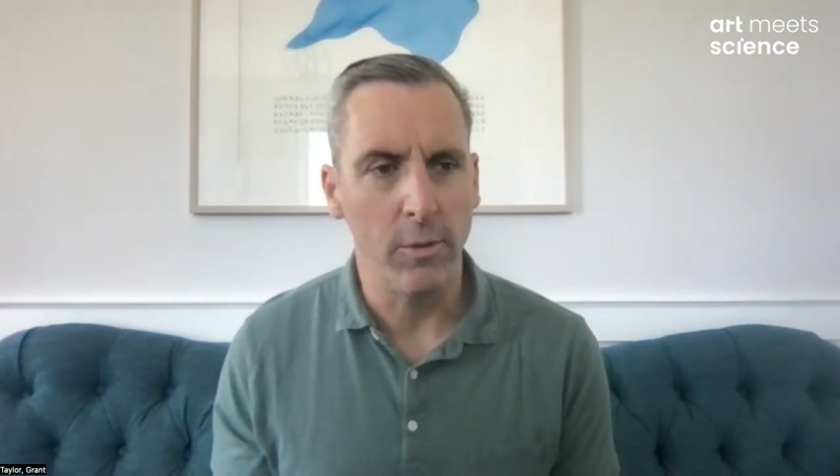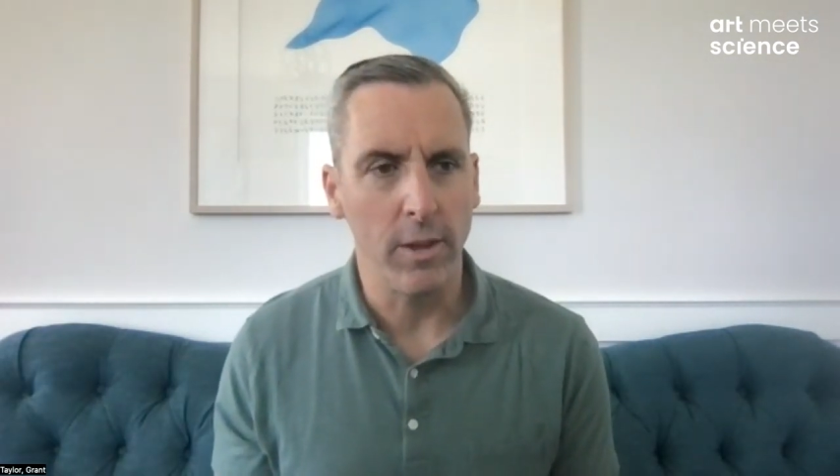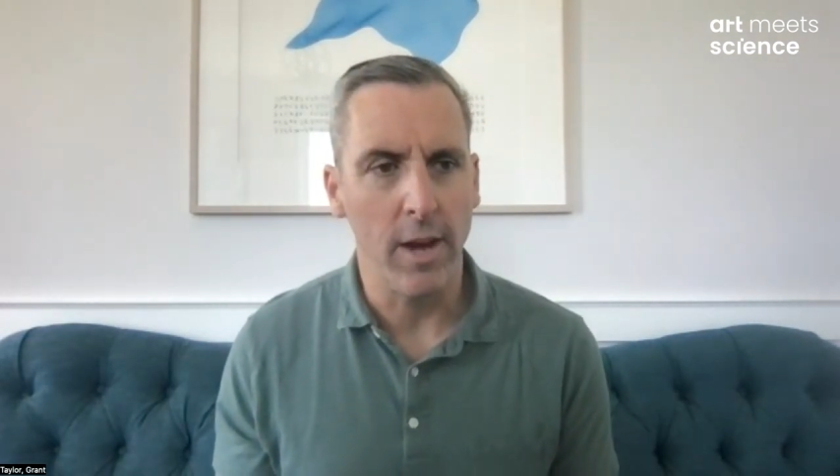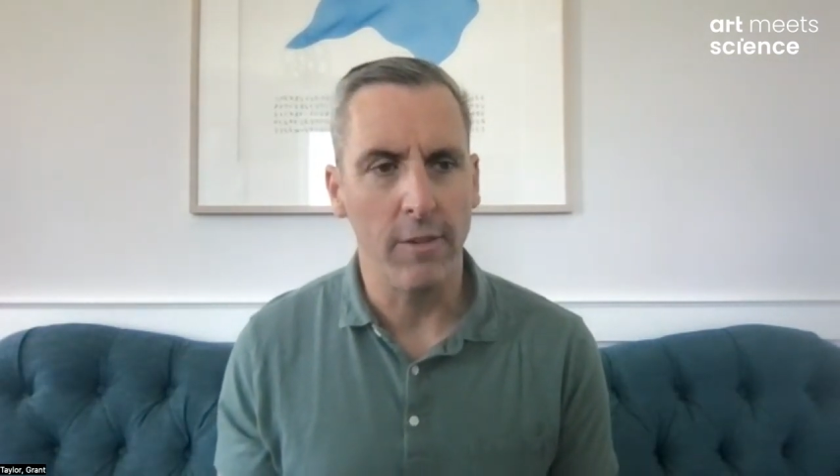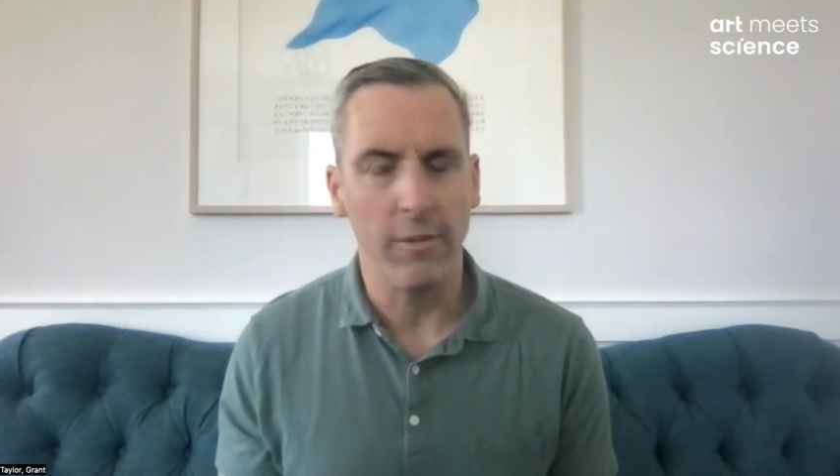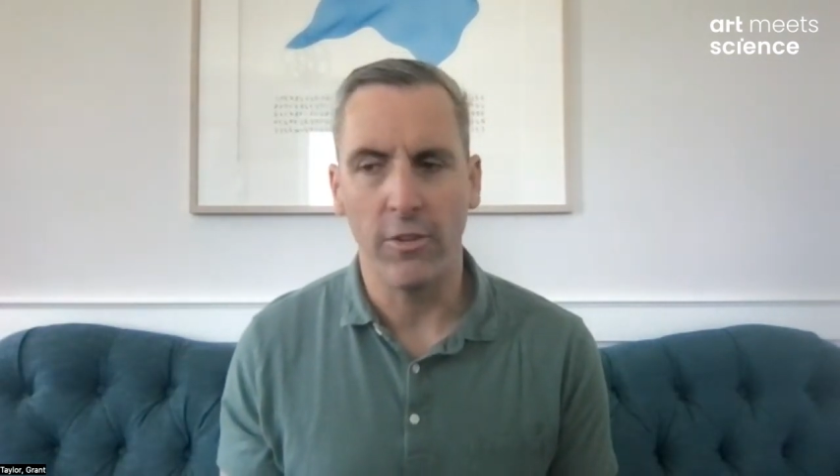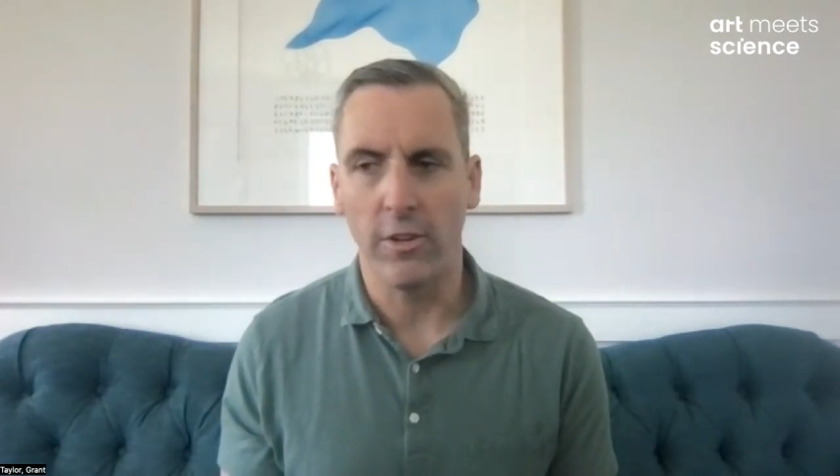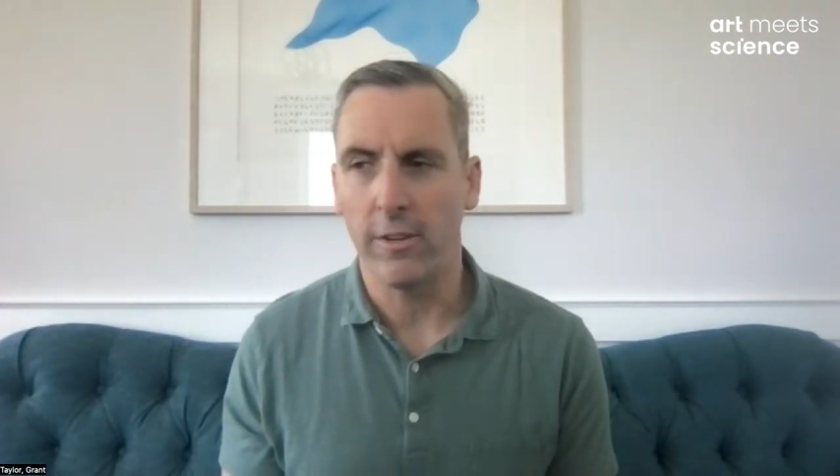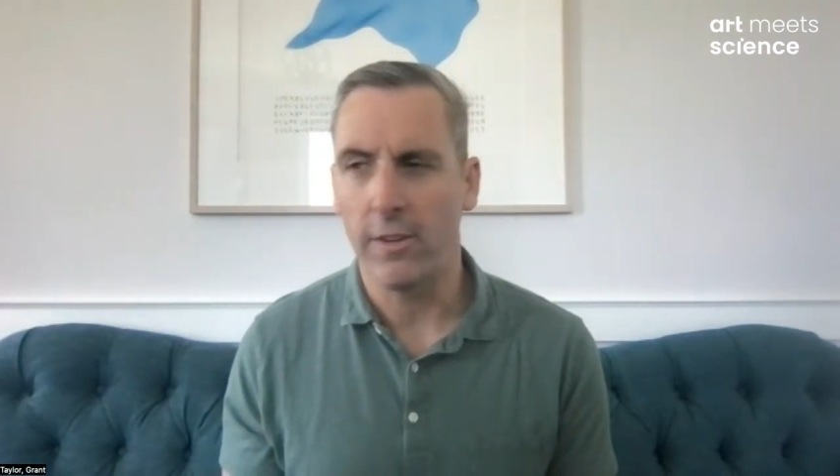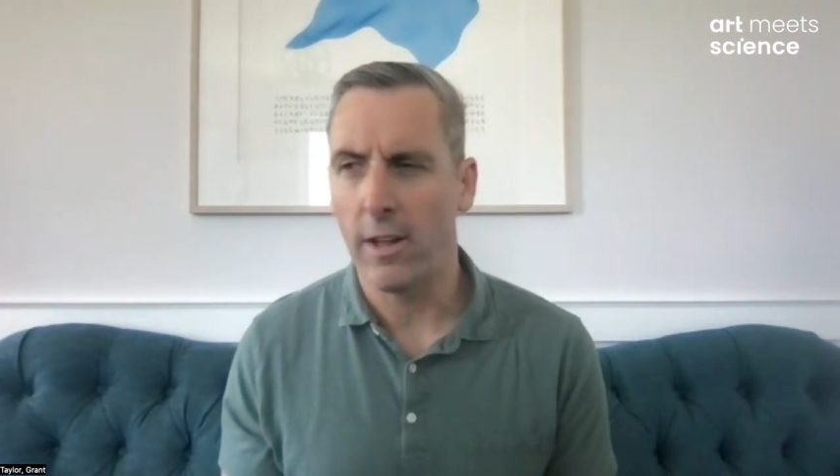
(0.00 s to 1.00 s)
with
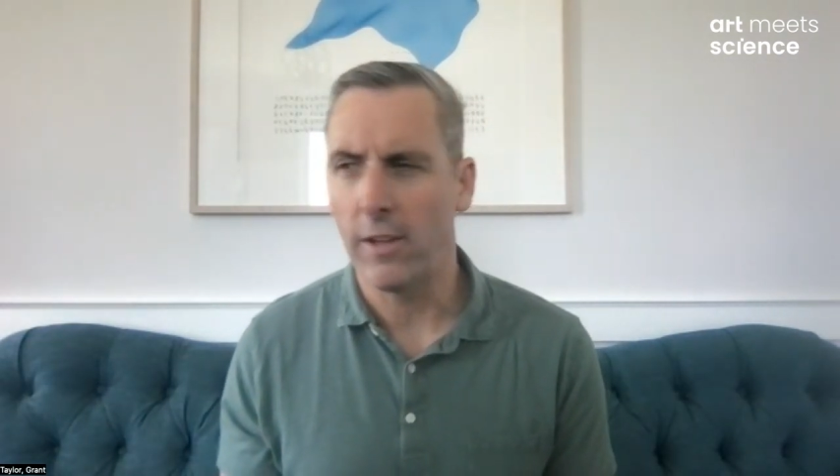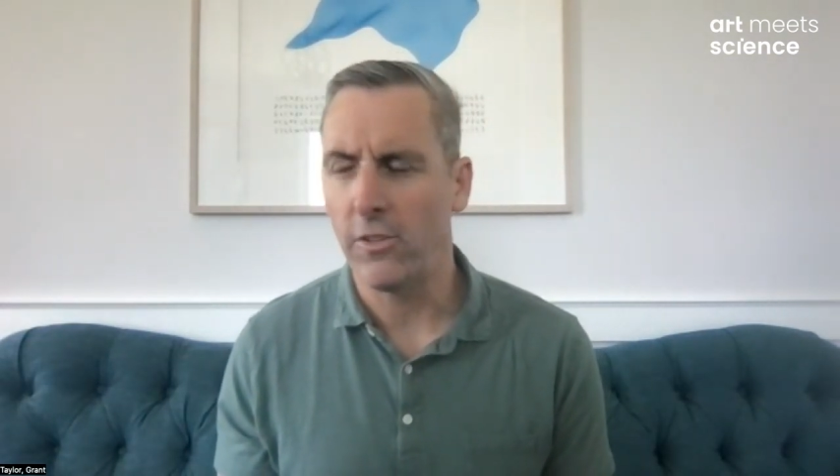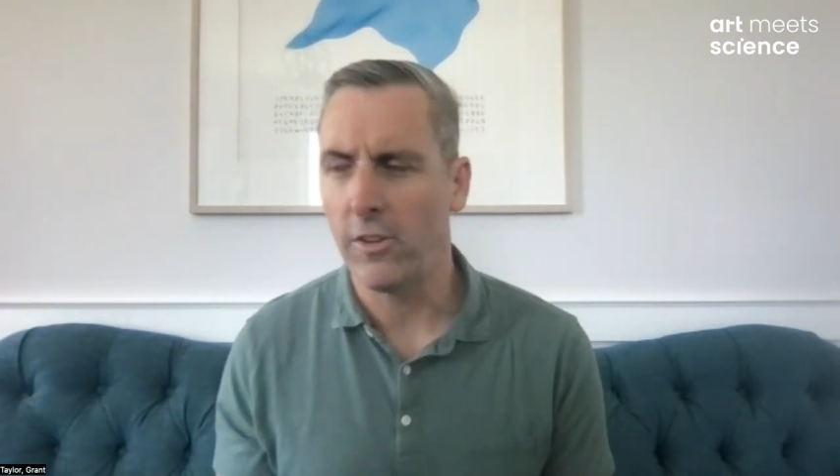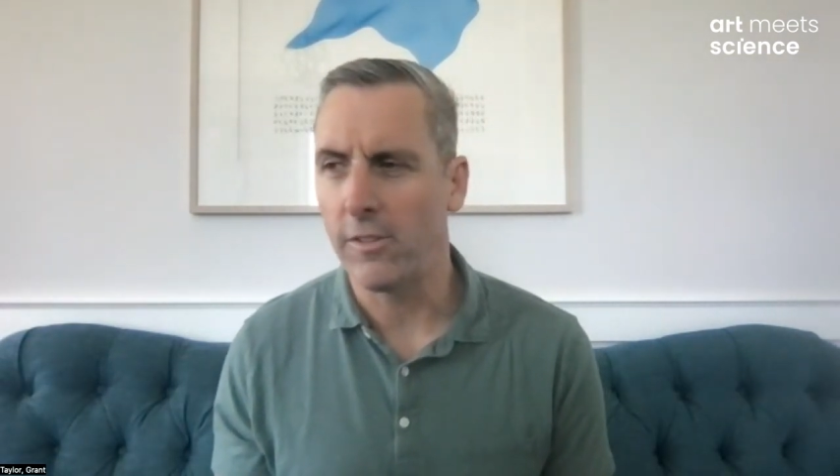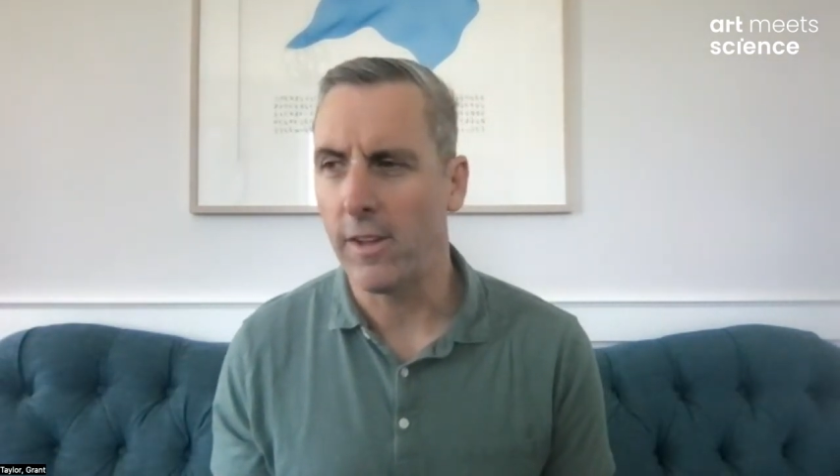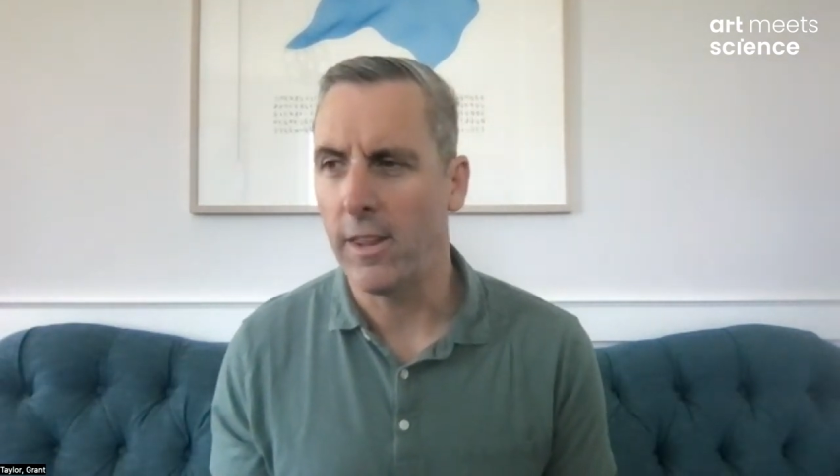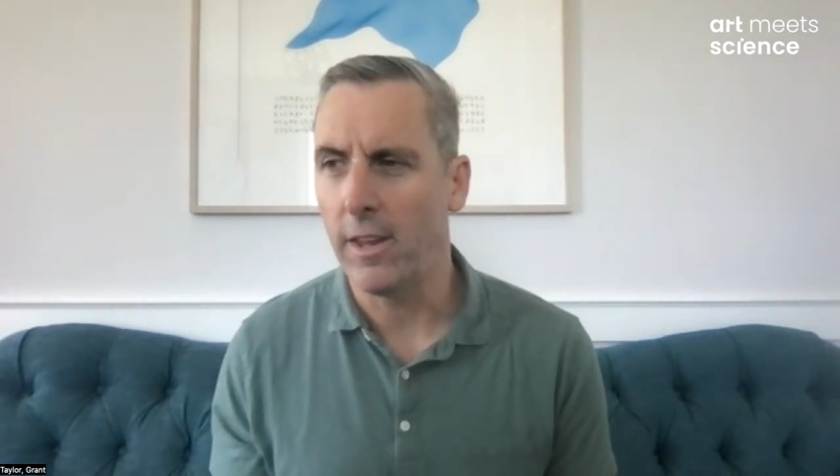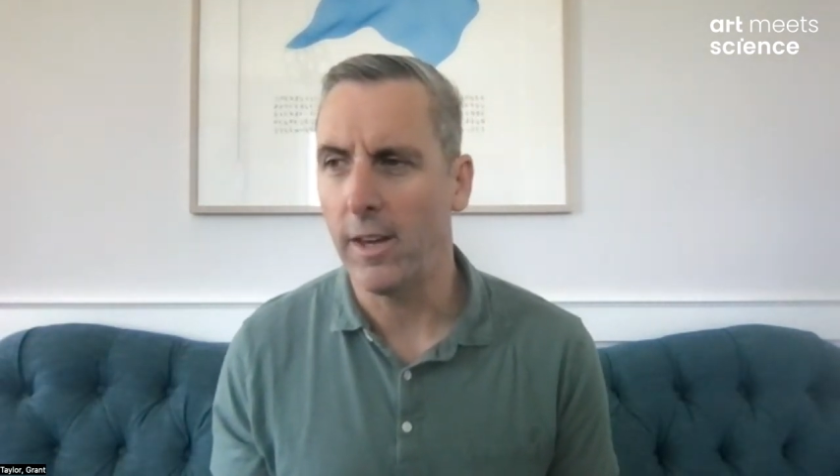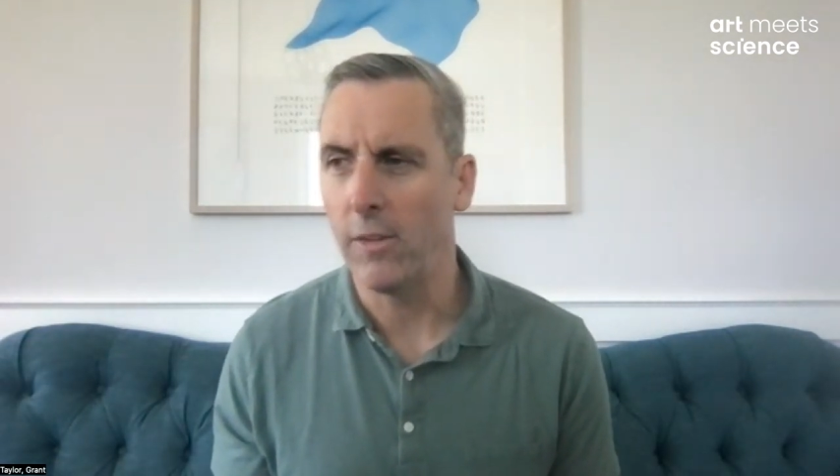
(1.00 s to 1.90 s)
artificial intelligence, I think,